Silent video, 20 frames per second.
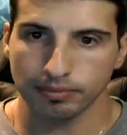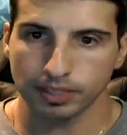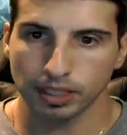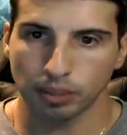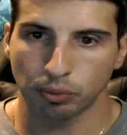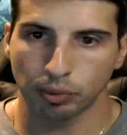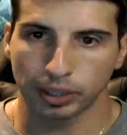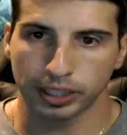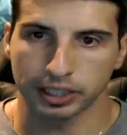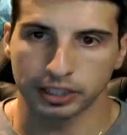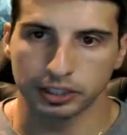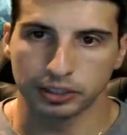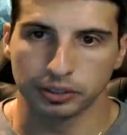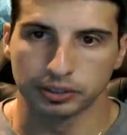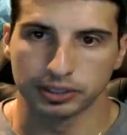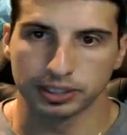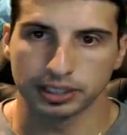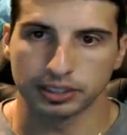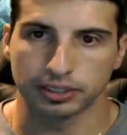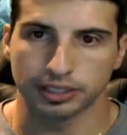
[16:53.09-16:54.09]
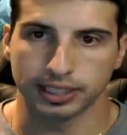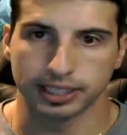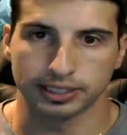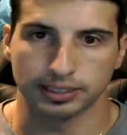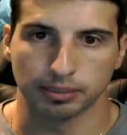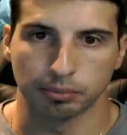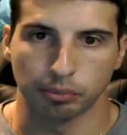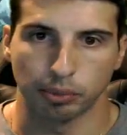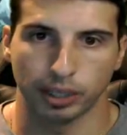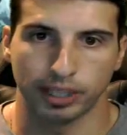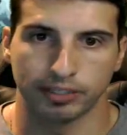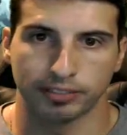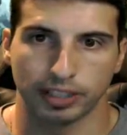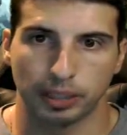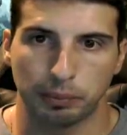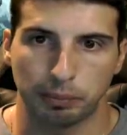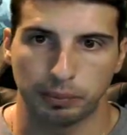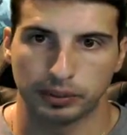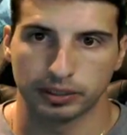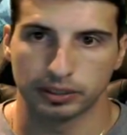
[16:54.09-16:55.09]
We're gonna use it to get some Brave up.
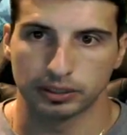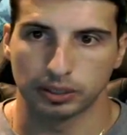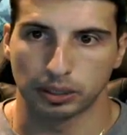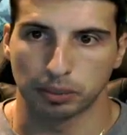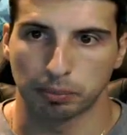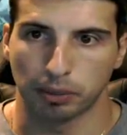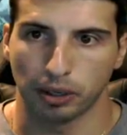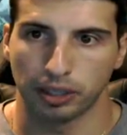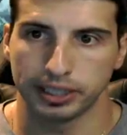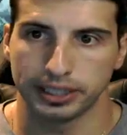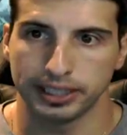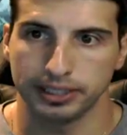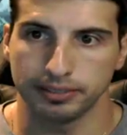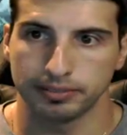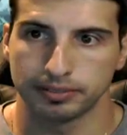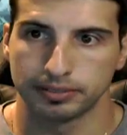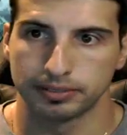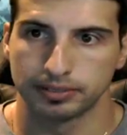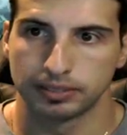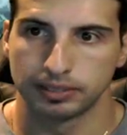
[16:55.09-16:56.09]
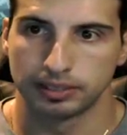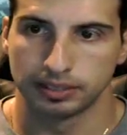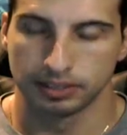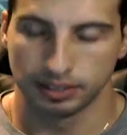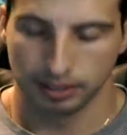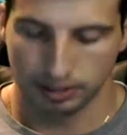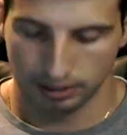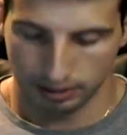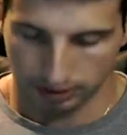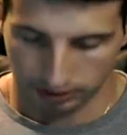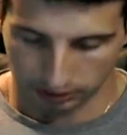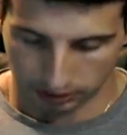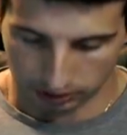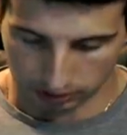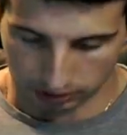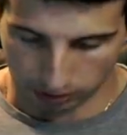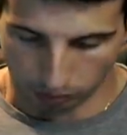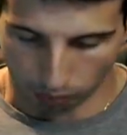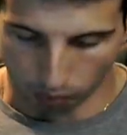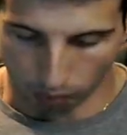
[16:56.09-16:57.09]
The party.
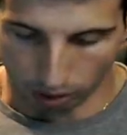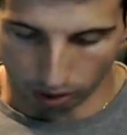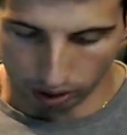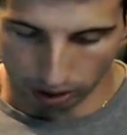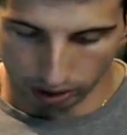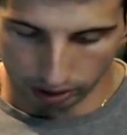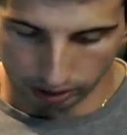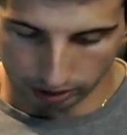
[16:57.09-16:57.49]
Squall.